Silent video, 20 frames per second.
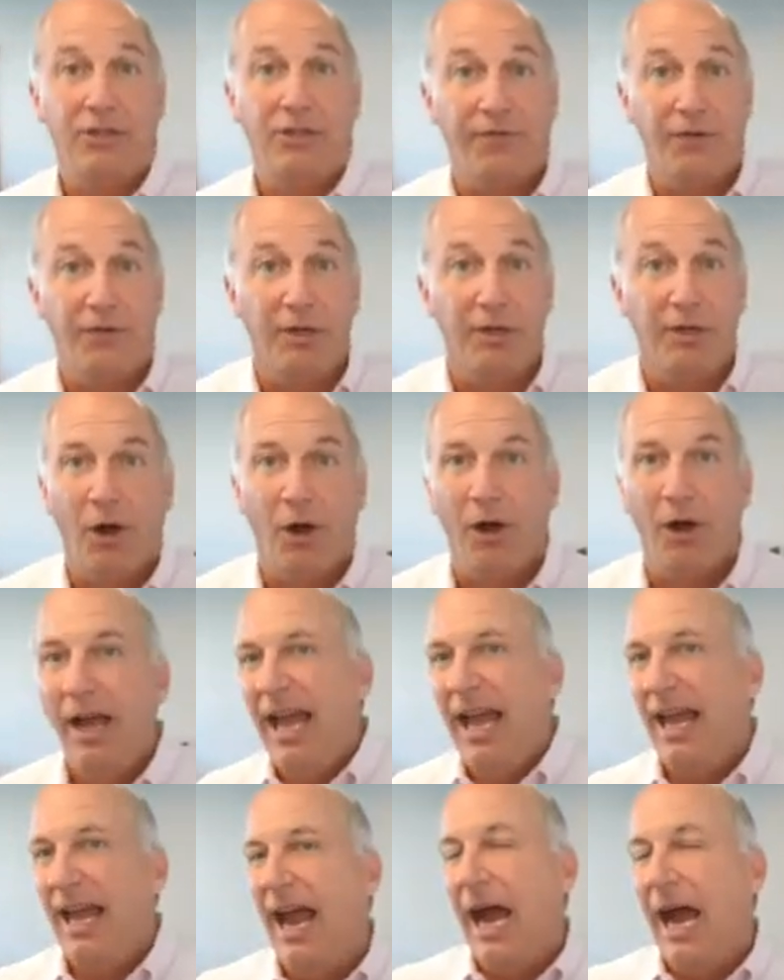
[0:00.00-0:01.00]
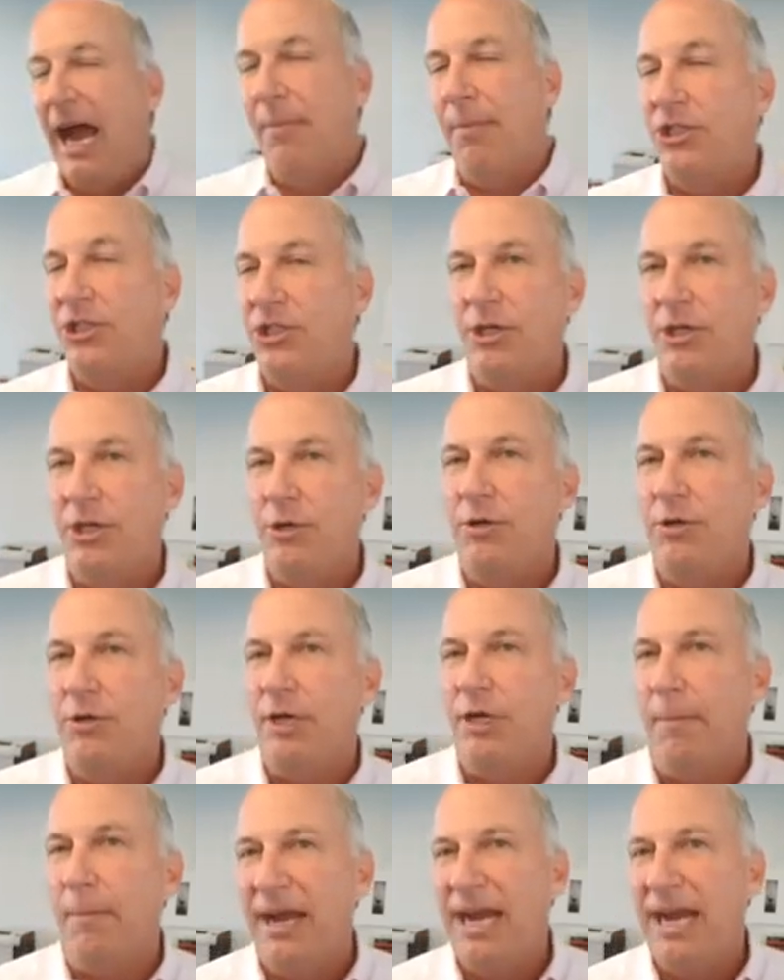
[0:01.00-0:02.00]
football. And how much are you going
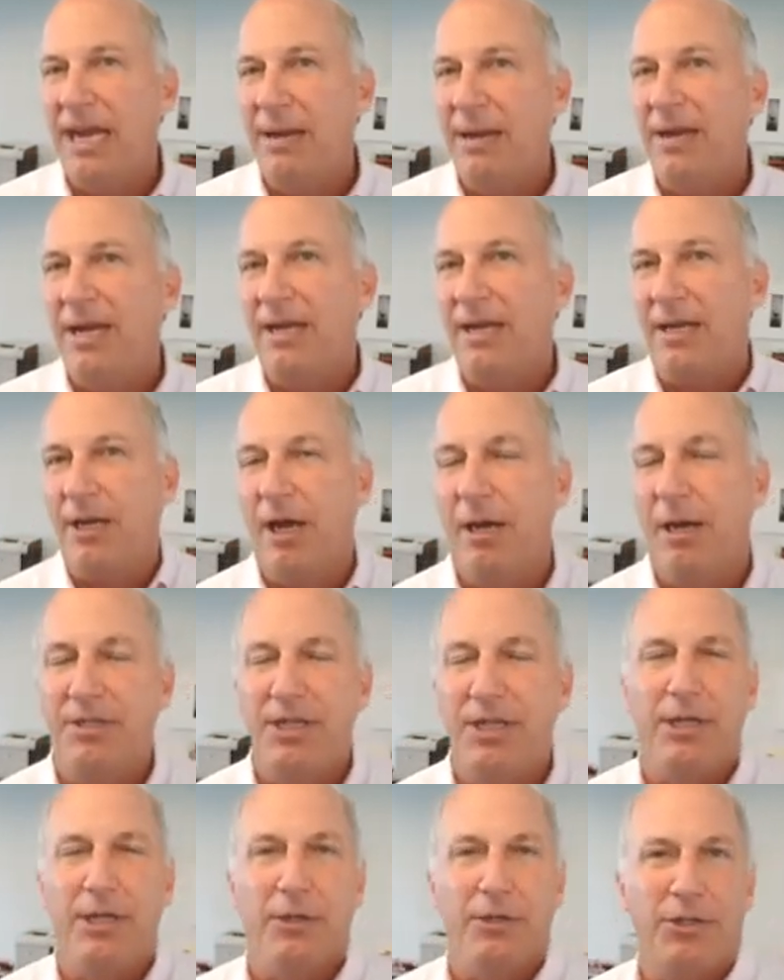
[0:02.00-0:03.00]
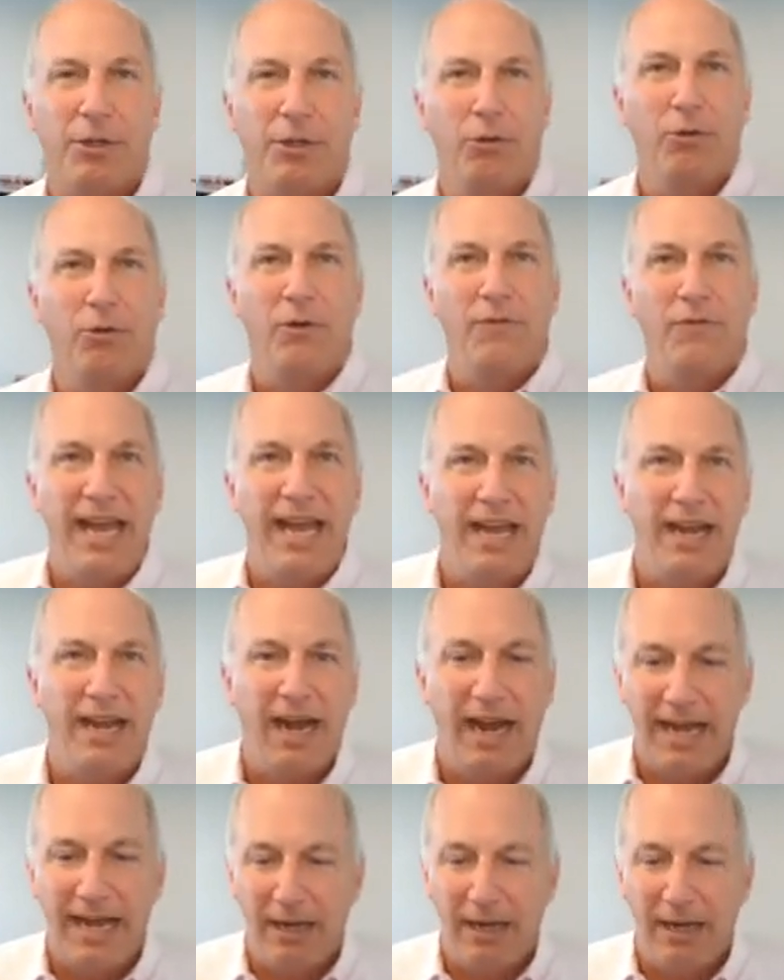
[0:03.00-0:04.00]
to pay me to come to your school and the
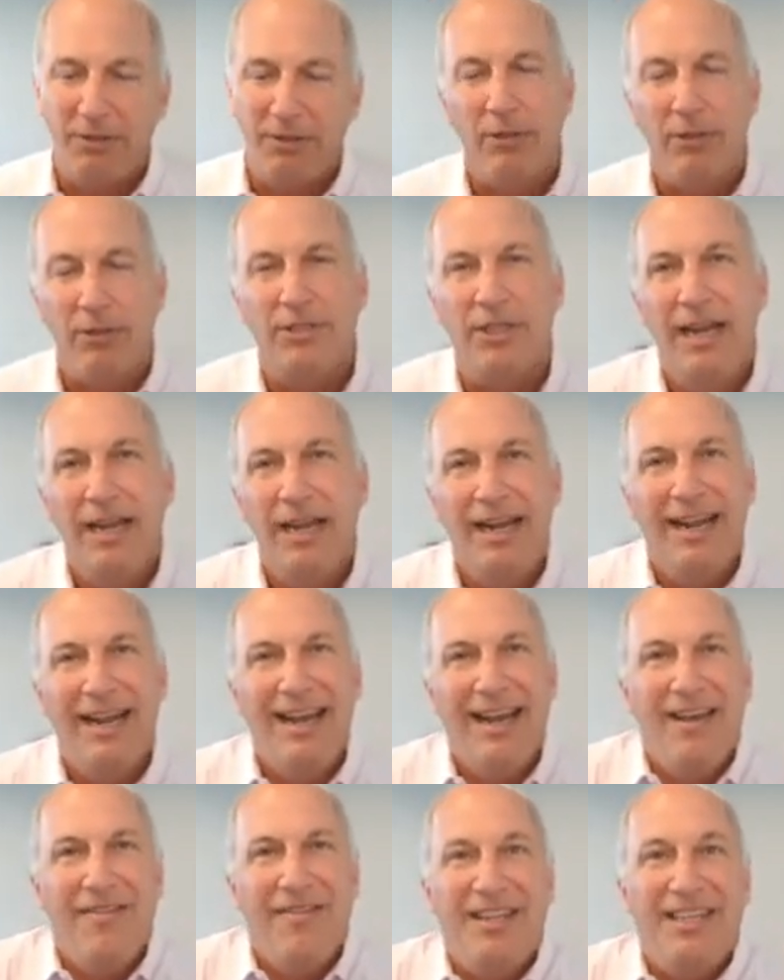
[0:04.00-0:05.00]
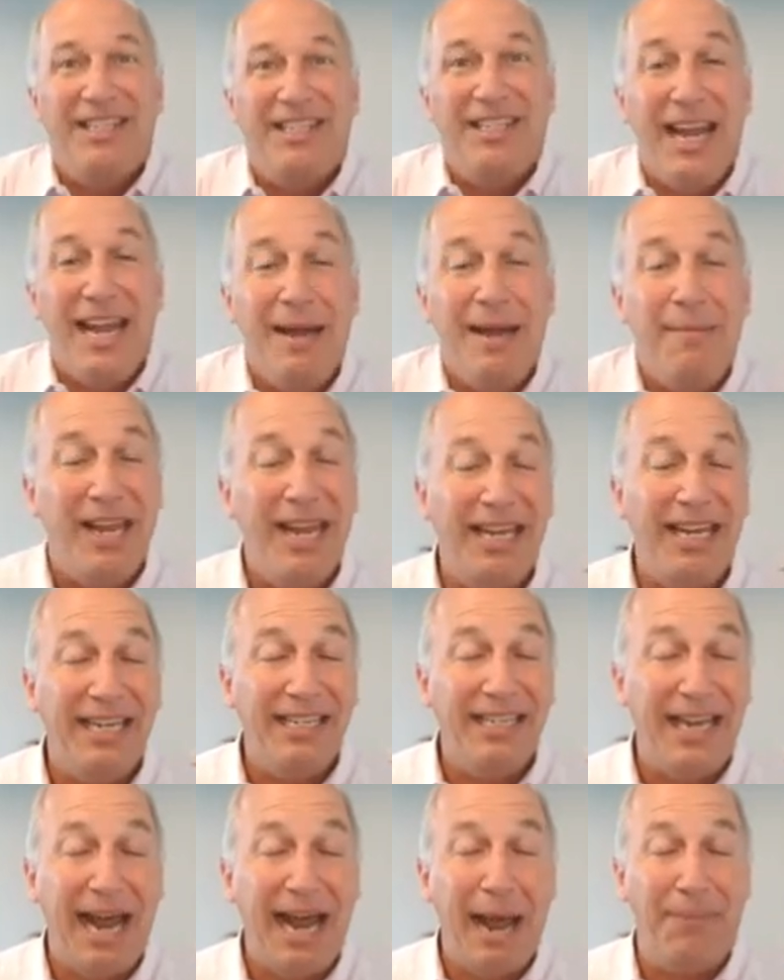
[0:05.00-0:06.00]
NIL deals? The same thing
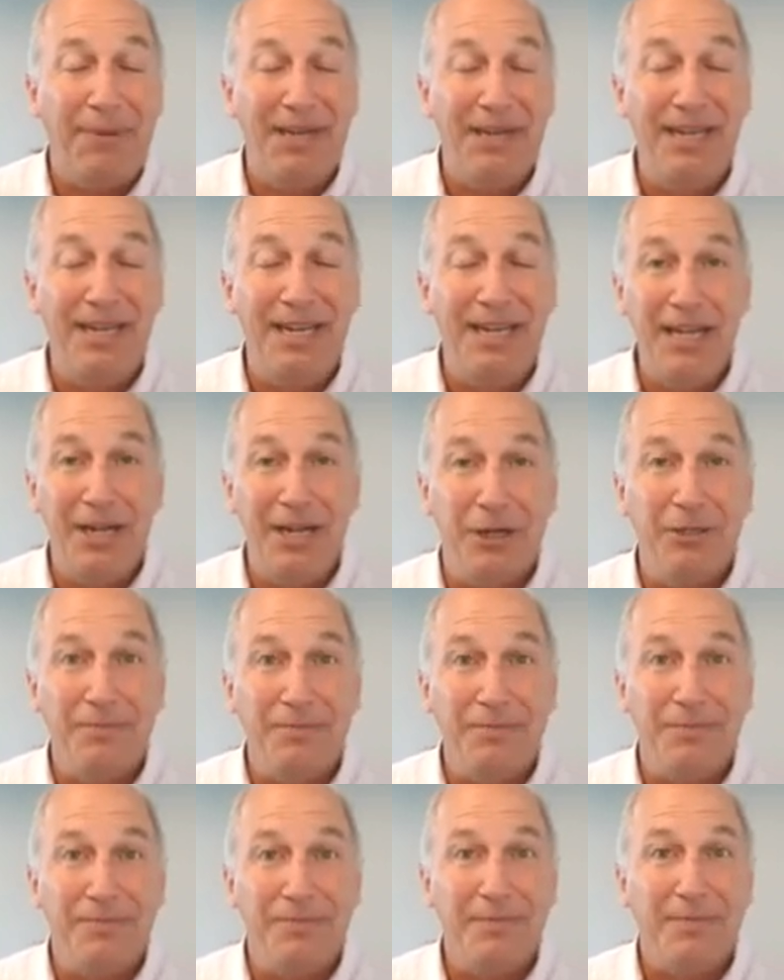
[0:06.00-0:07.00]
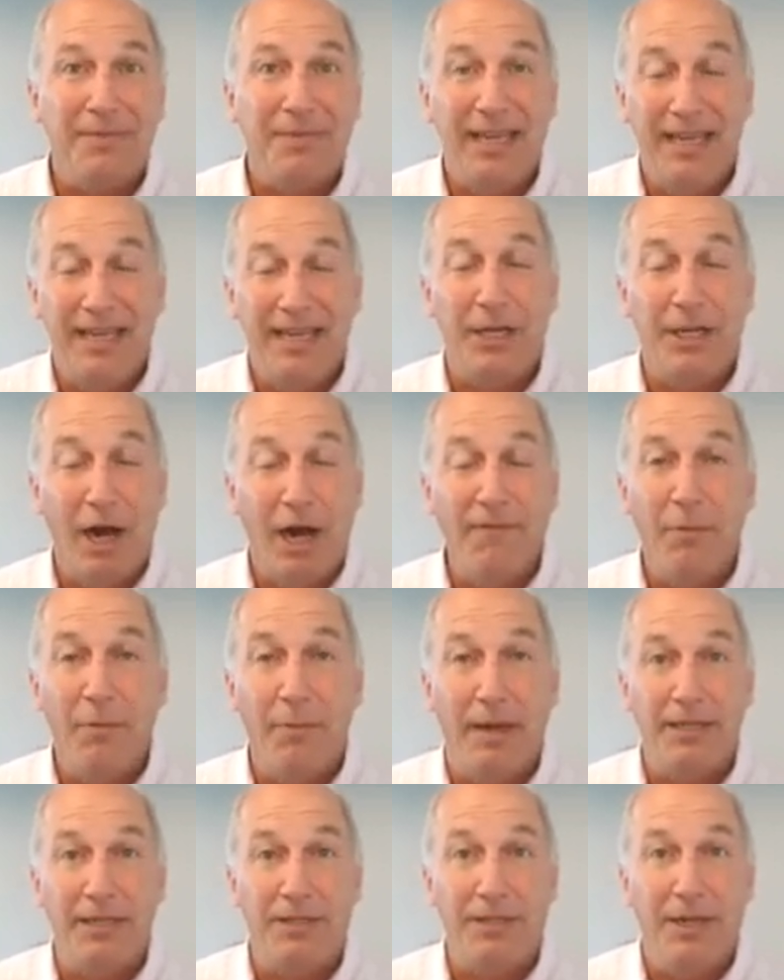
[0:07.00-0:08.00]
is happening here in
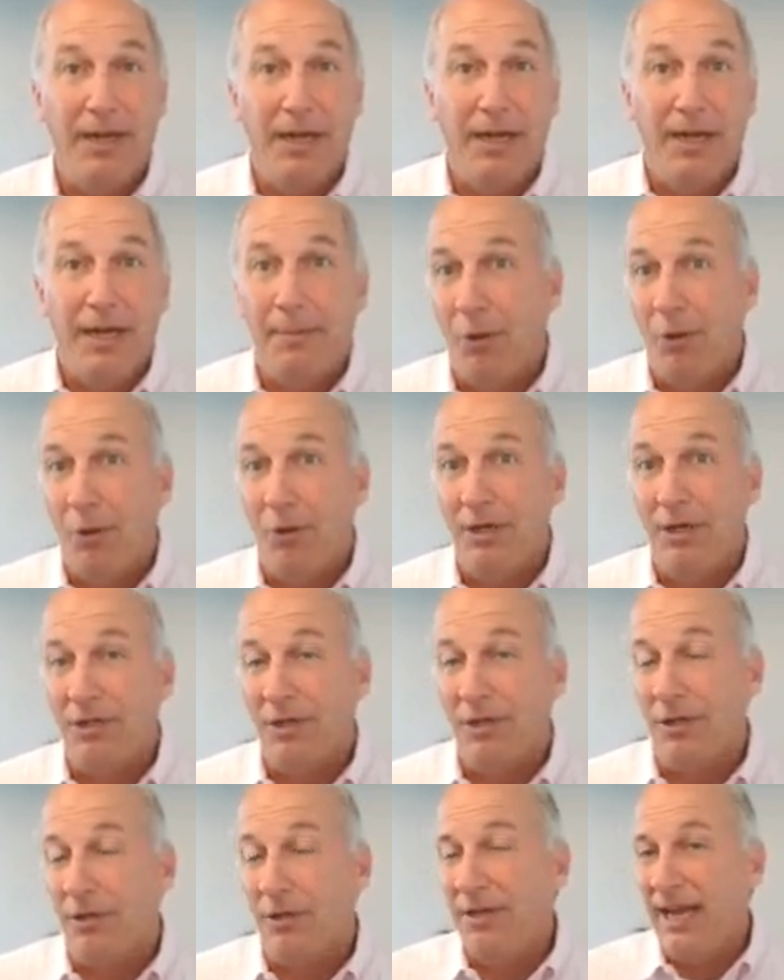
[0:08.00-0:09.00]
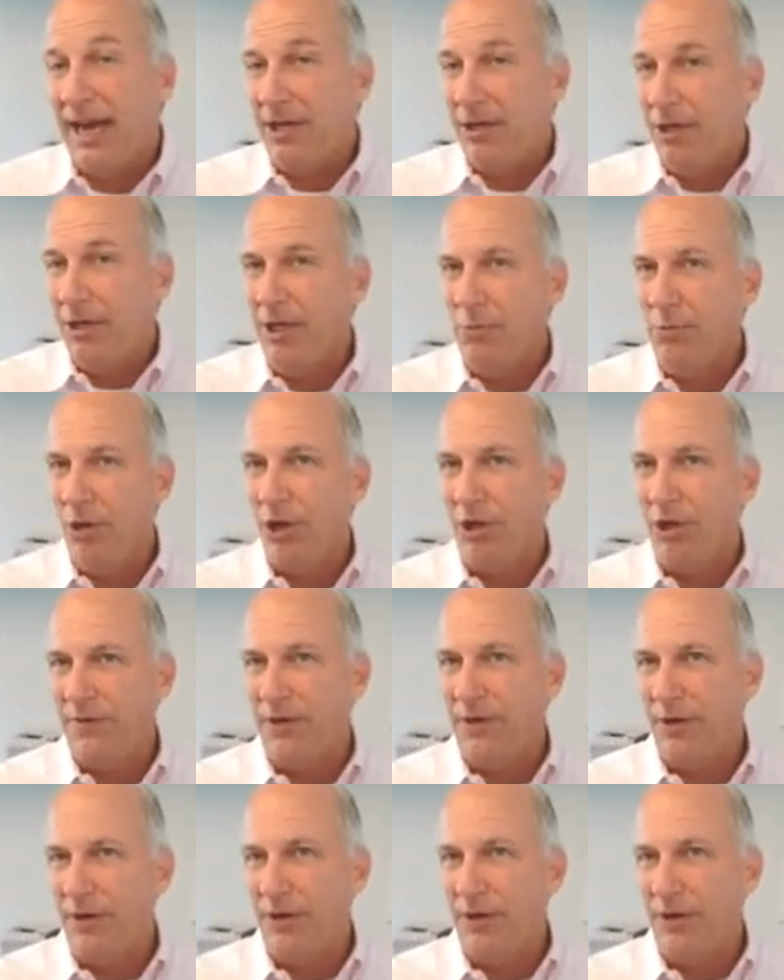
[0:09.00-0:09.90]
government. Employees are going, yeah, I could work for your